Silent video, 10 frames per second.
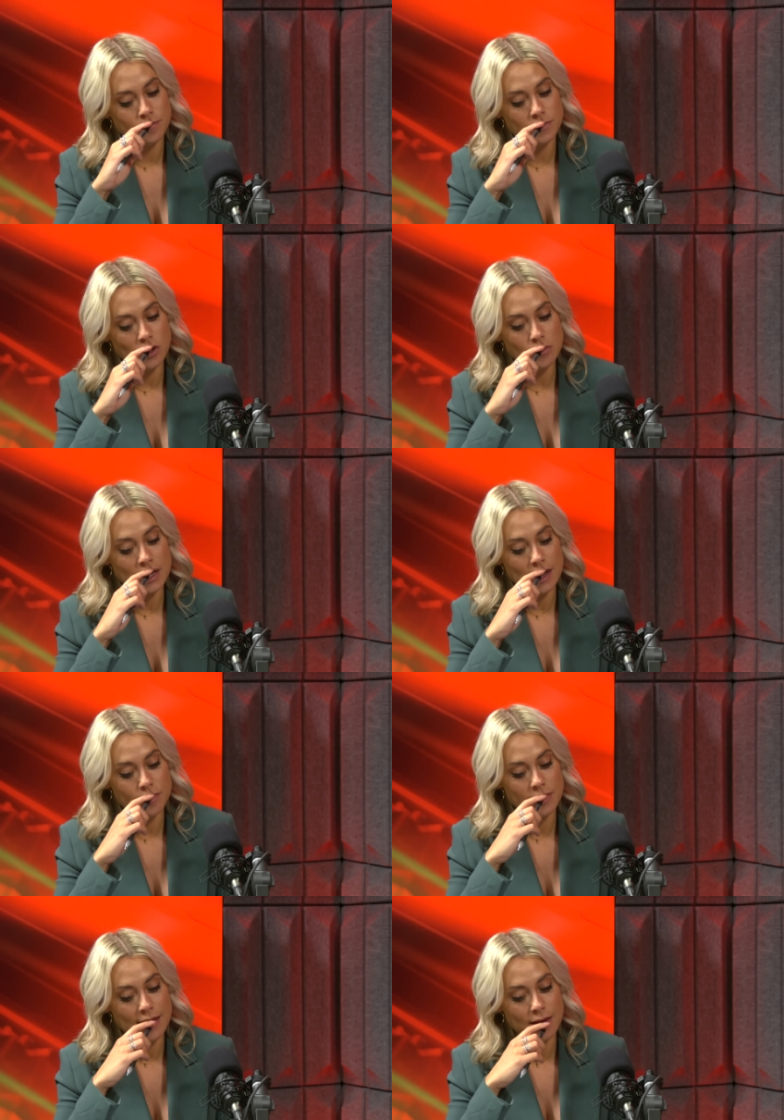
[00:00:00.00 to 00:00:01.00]
Dobey had
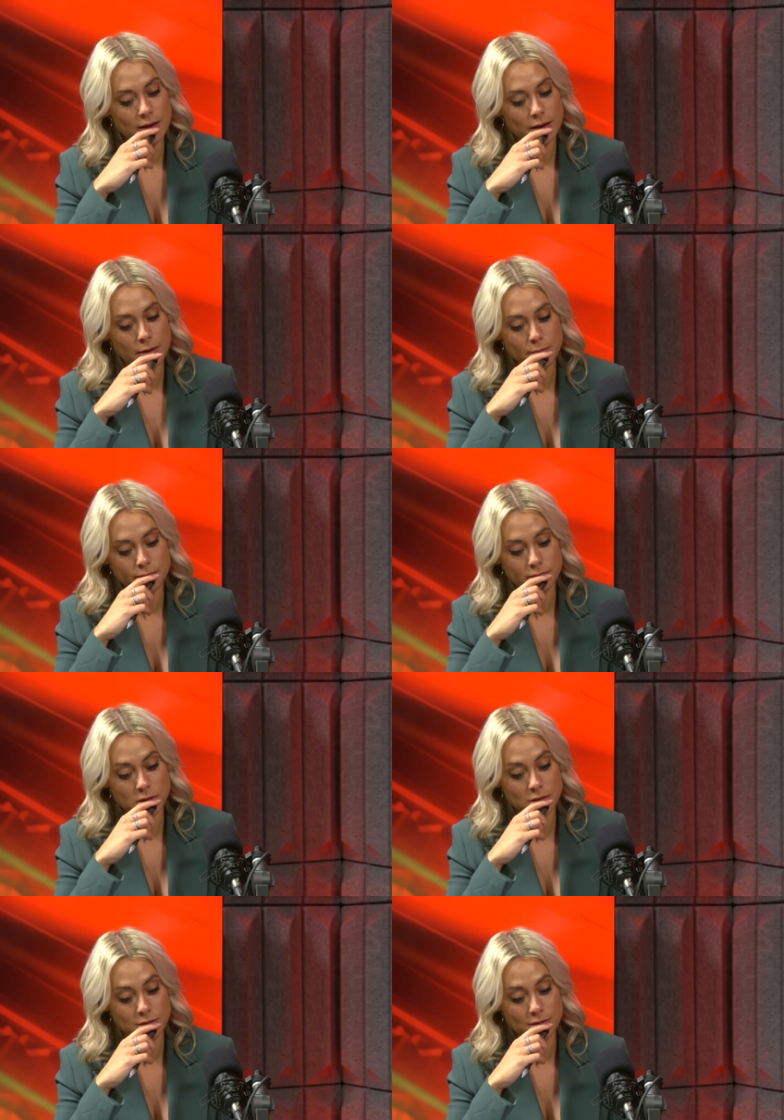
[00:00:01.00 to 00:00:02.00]
that...
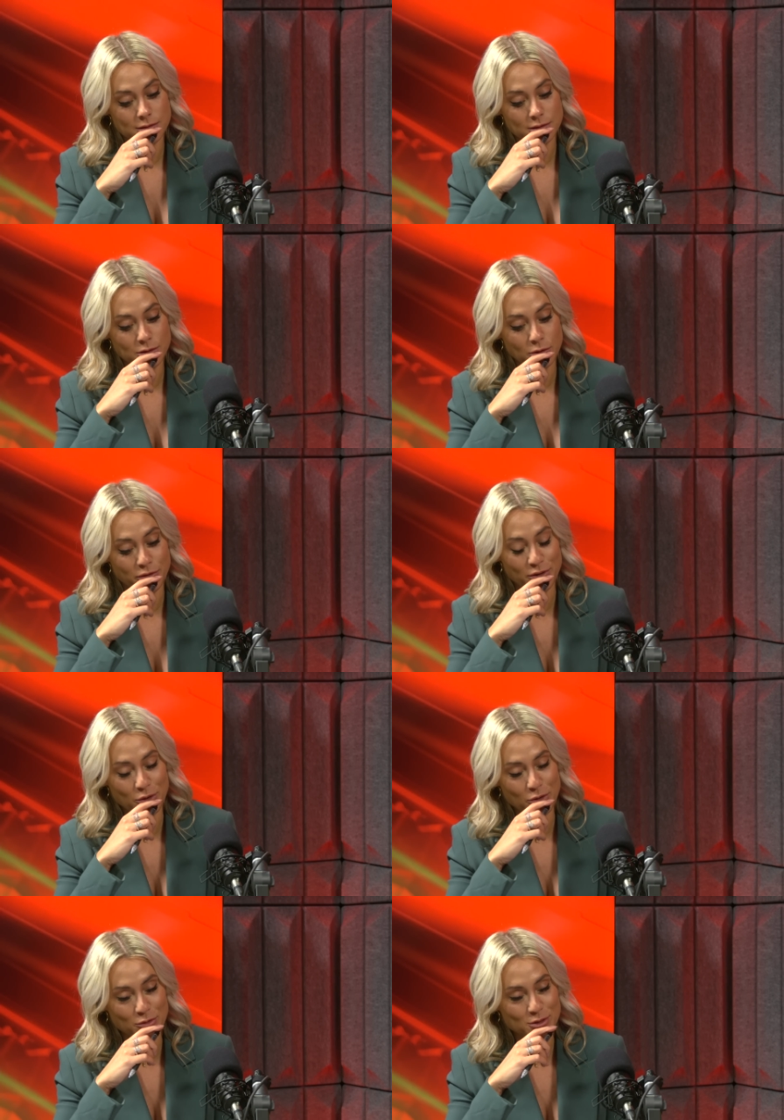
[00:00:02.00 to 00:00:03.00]
sort of
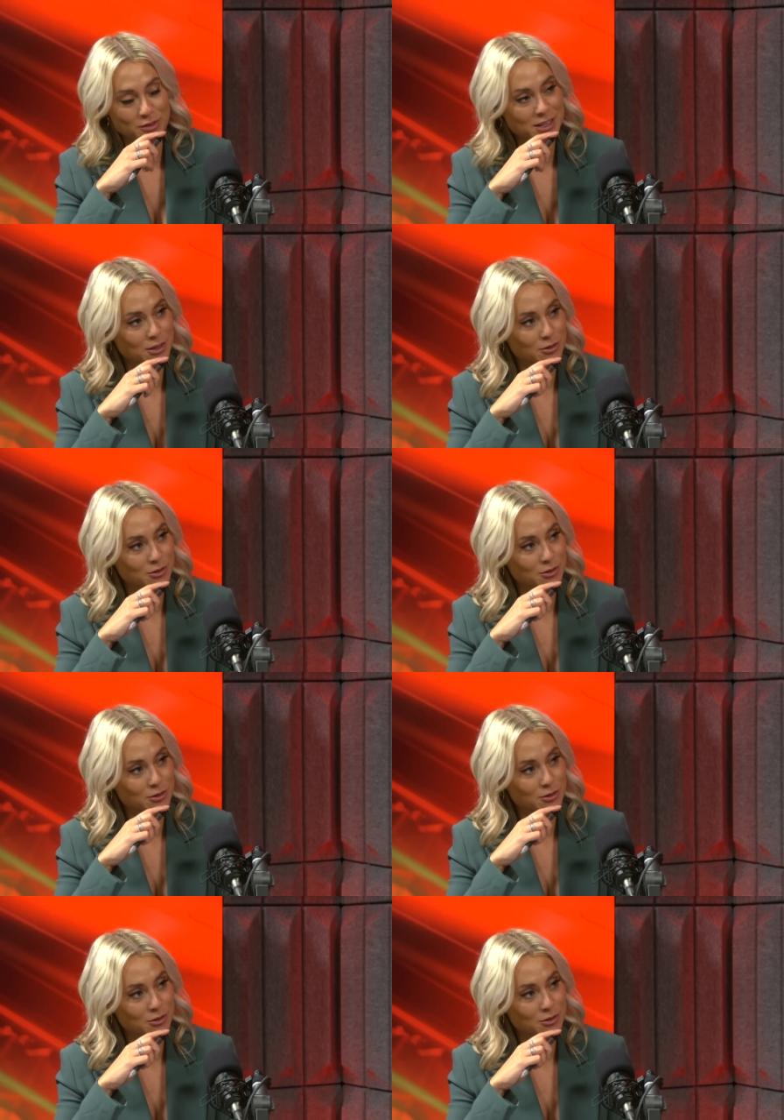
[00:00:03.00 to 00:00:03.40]
awful defeat